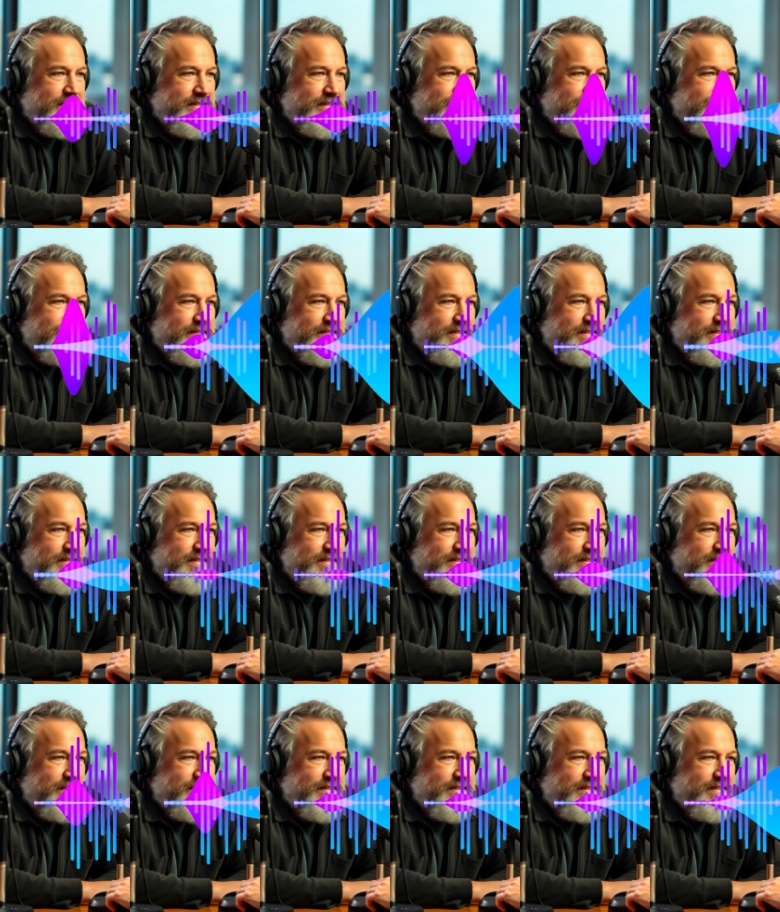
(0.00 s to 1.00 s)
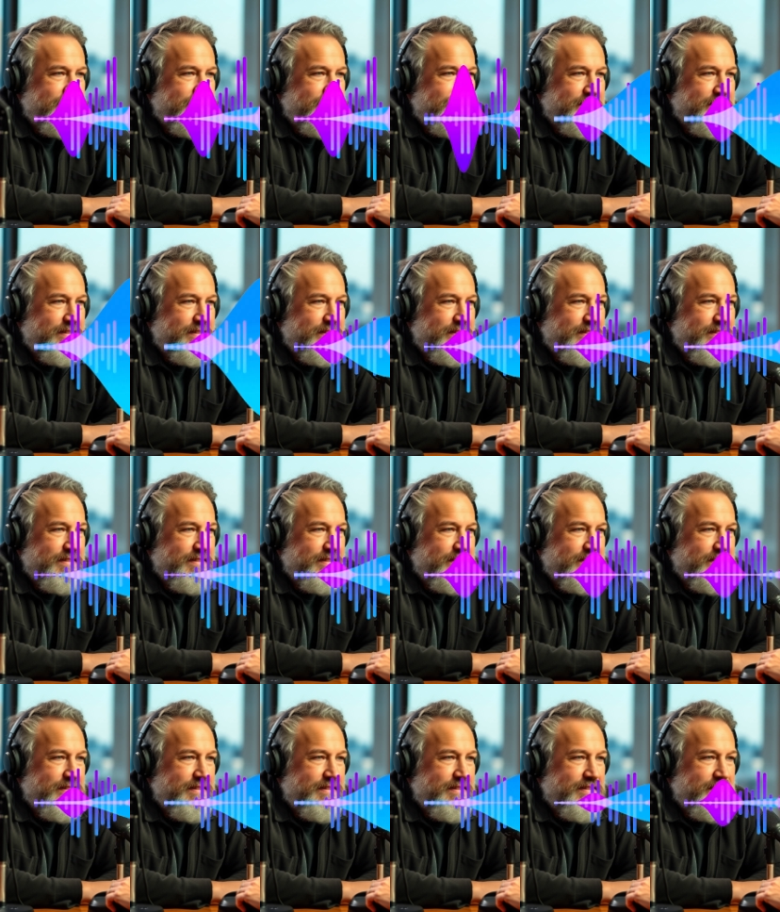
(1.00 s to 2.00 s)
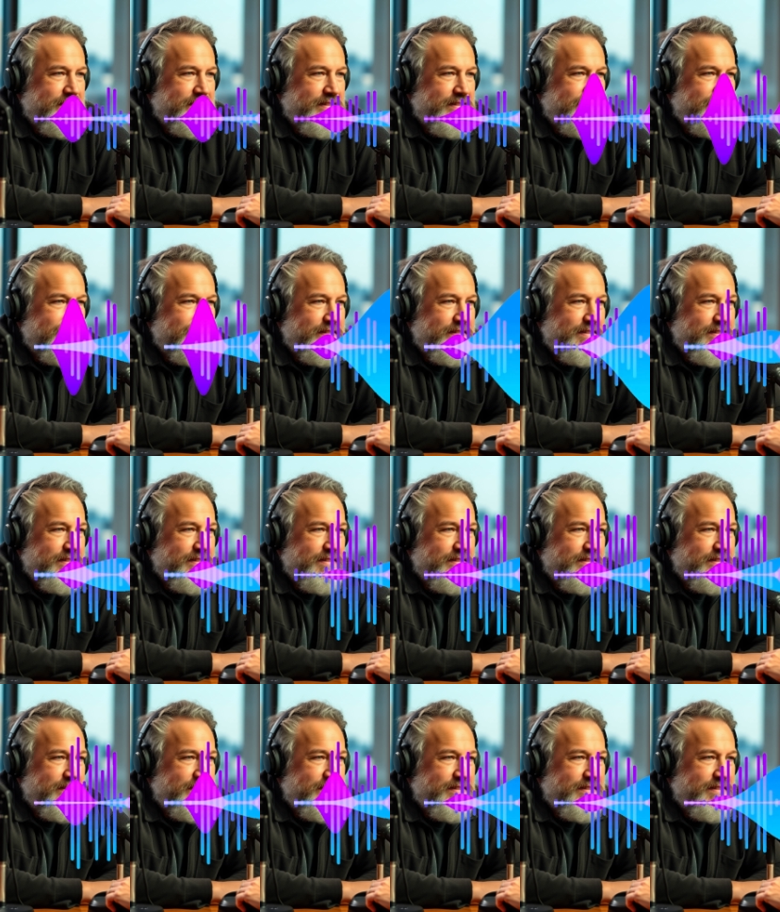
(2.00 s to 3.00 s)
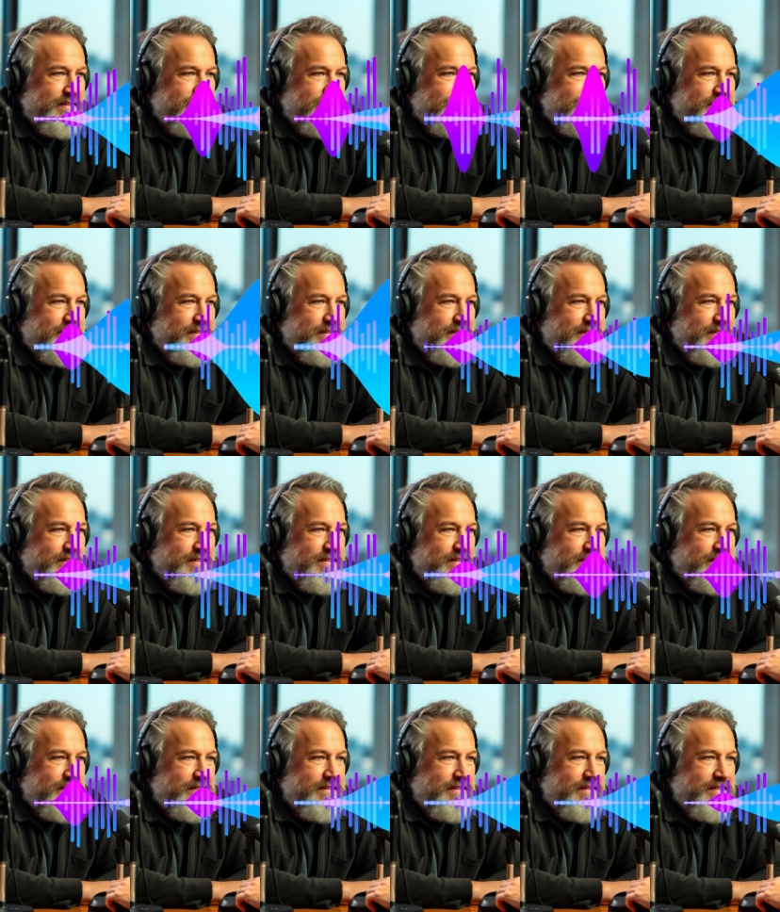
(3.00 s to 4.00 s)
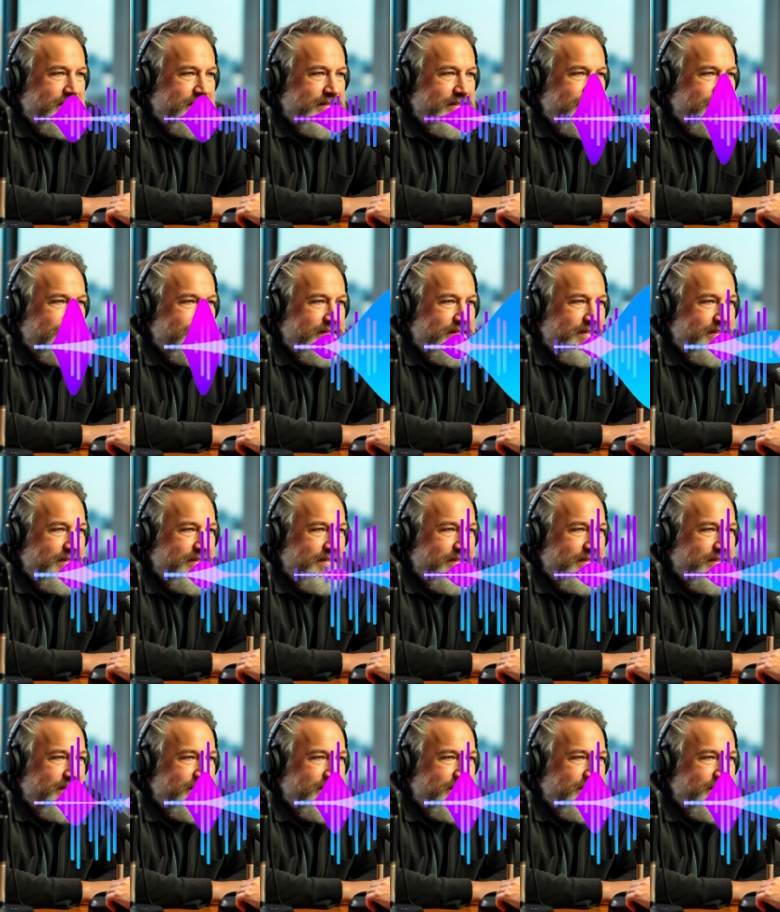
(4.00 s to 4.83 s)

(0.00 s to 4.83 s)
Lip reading: Because it really hit Waitzkin how, Marcelo, he wasn't all about,